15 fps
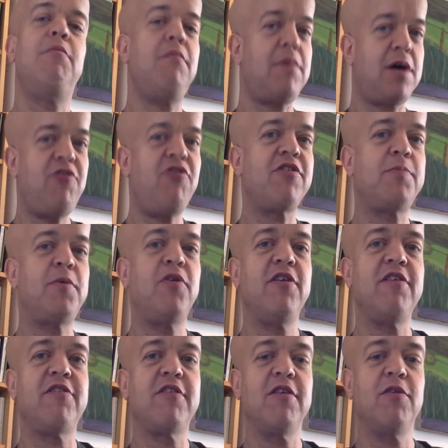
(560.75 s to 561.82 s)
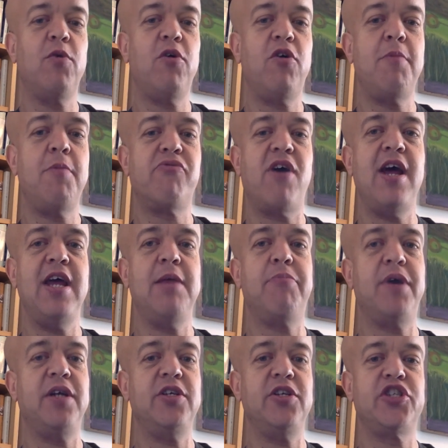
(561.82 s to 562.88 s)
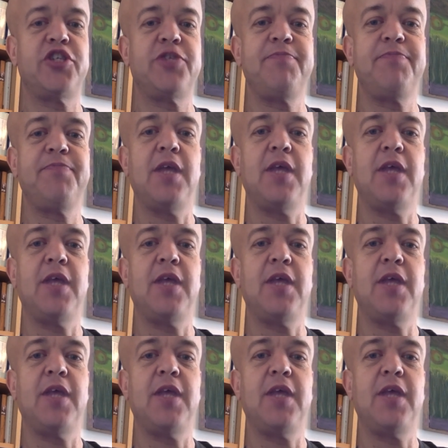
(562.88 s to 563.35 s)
my respondents were a bright bunch.